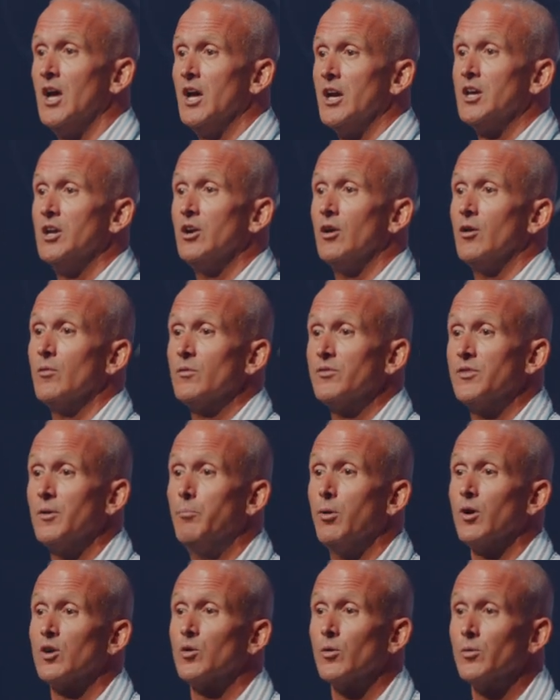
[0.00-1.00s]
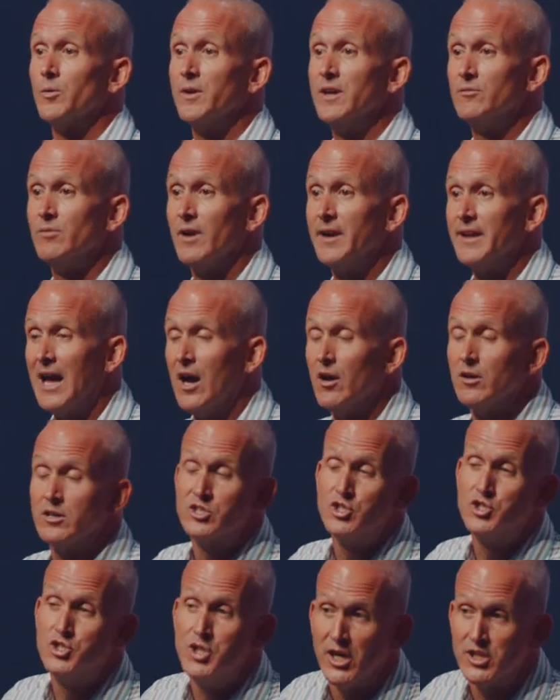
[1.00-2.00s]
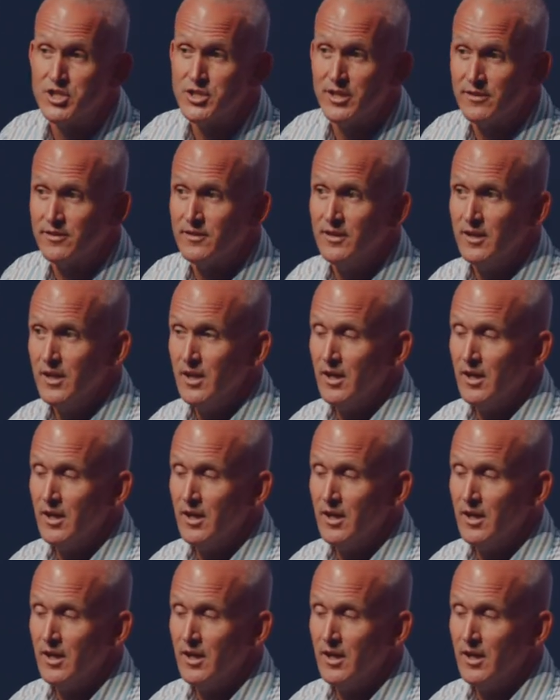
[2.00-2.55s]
You know, the book we're reading right now is Judges.